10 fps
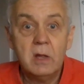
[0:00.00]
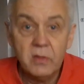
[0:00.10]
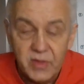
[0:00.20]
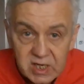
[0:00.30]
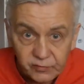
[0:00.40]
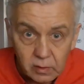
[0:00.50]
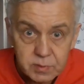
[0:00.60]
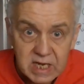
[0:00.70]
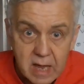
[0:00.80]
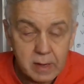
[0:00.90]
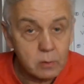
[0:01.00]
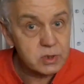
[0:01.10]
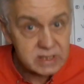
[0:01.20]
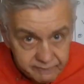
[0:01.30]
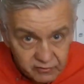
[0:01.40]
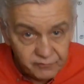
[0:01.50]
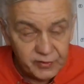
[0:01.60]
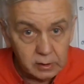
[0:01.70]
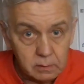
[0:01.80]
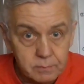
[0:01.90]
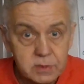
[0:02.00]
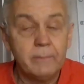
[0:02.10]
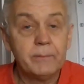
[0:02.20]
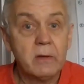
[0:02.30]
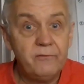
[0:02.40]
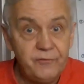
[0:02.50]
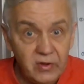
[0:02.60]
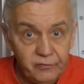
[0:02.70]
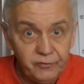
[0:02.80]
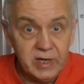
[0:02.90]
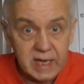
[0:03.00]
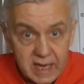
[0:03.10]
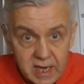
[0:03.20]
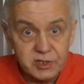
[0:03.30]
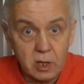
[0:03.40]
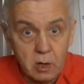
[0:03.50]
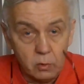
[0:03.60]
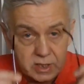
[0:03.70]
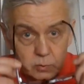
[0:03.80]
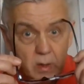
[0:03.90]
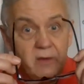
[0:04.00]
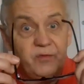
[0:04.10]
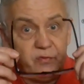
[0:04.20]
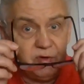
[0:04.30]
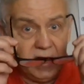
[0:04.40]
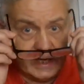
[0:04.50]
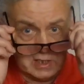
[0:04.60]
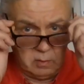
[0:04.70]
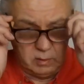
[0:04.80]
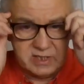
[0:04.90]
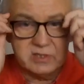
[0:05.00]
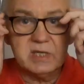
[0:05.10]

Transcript: These films came out, seven films, 50 years ago this week. 50 years ago. Listen